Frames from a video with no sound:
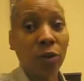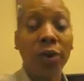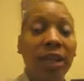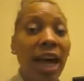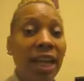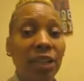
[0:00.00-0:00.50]
or
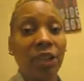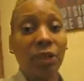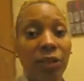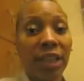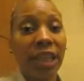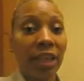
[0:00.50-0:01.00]
what I
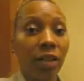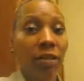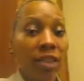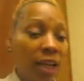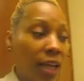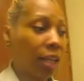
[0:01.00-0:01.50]
do to kill
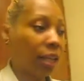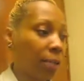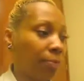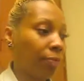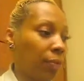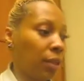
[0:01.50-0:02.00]

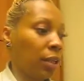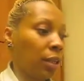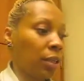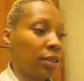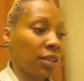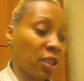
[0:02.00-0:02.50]
time,
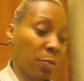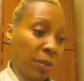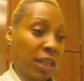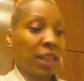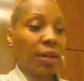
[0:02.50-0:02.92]
to speed